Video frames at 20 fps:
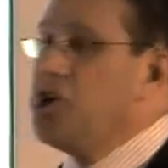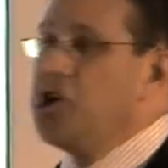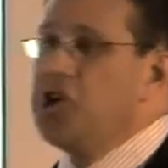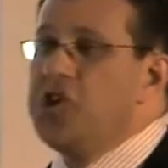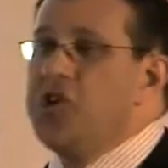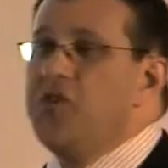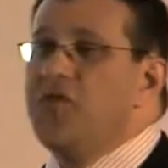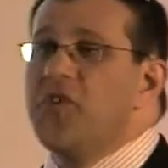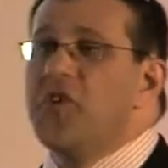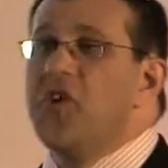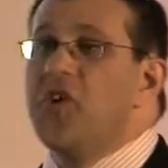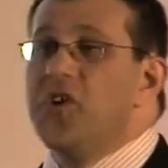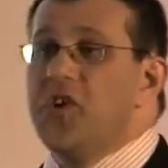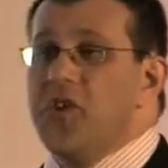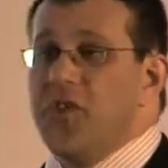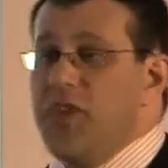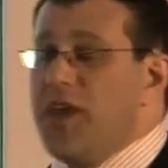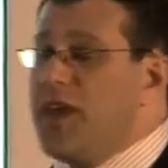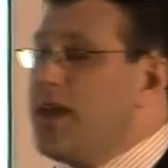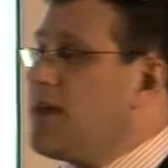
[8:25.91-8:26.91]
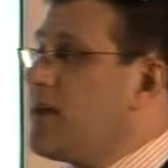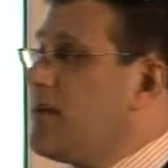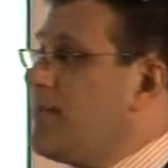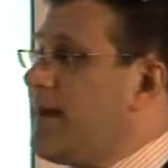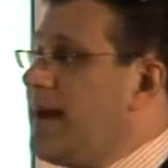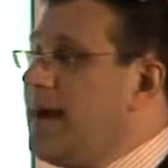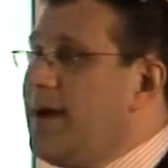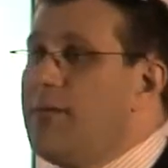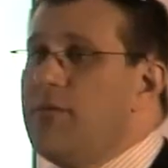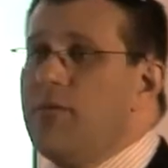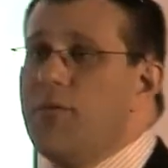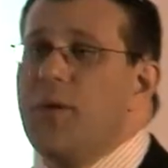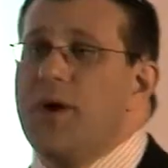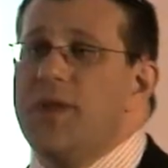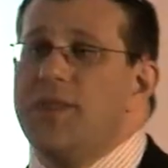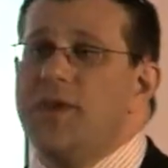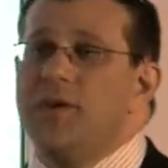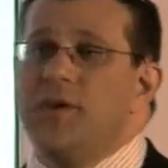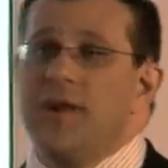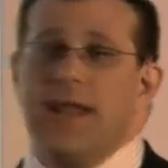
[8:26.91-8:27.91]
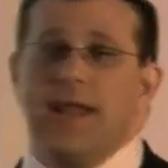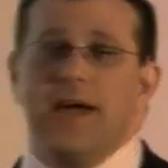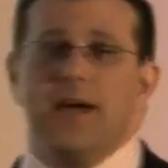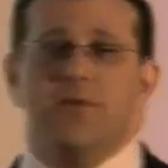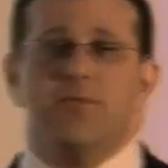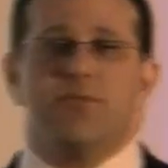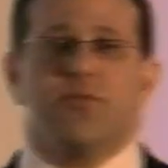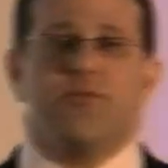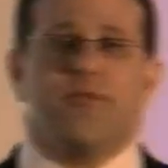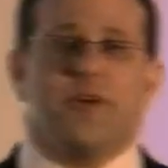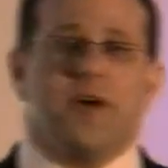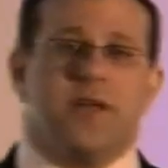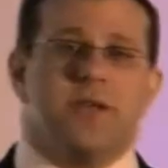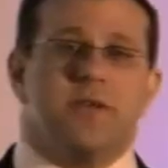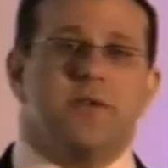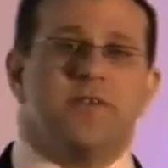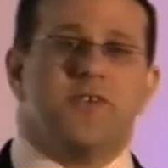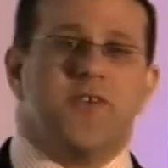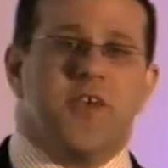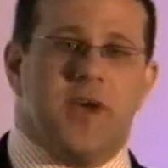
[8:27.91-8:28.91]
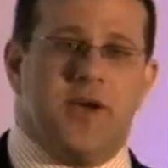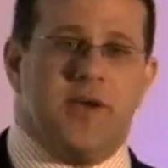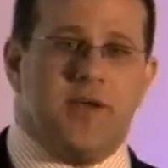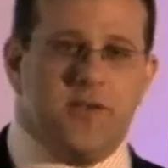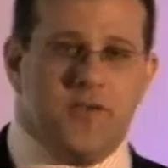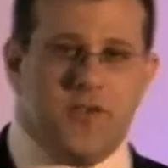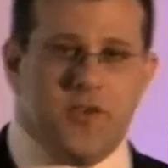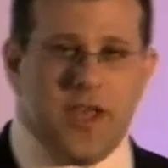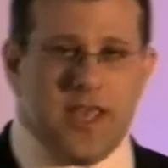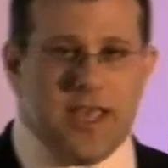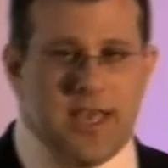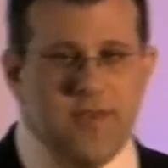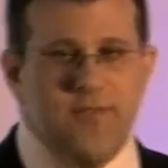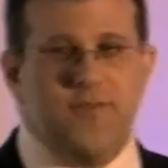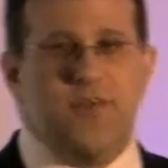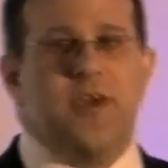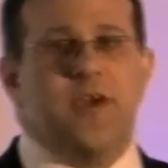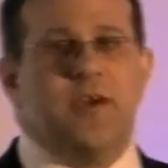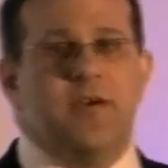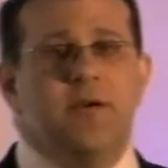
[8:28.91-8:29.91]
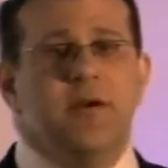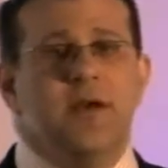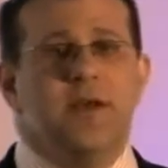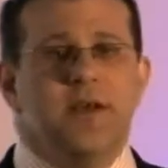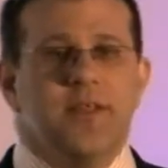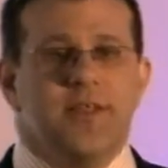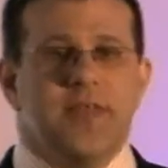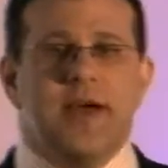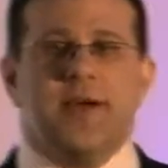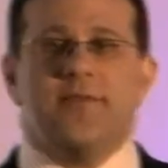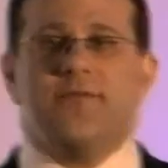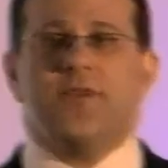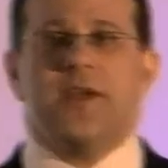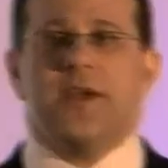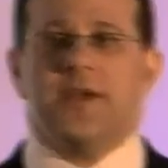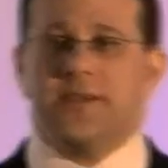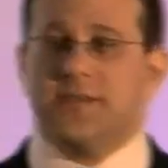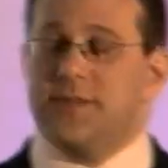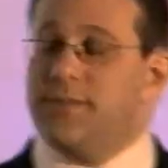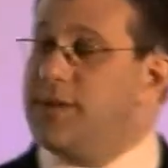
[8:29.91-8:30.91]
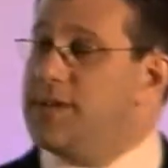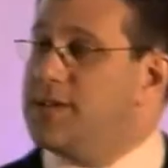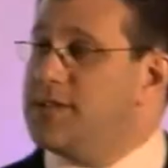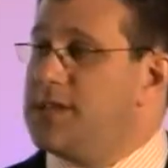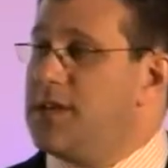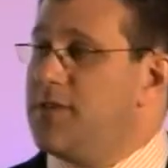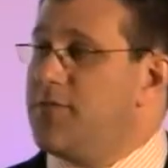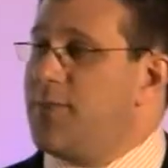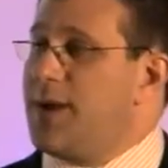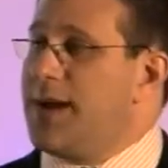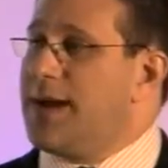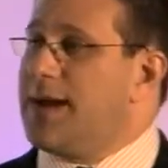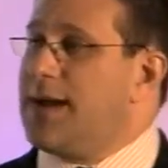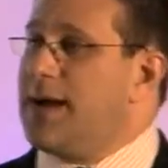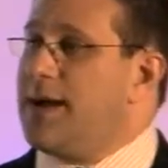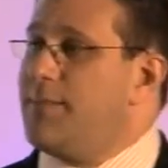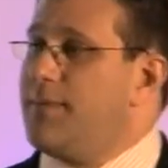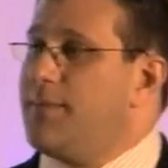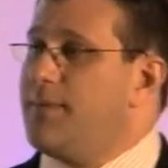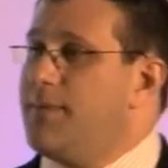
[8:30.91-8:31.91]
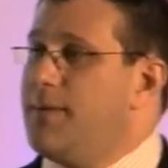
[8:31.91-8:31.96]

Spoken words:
you've got to think about whether your cloud provider is going to give you that flexibility of backup.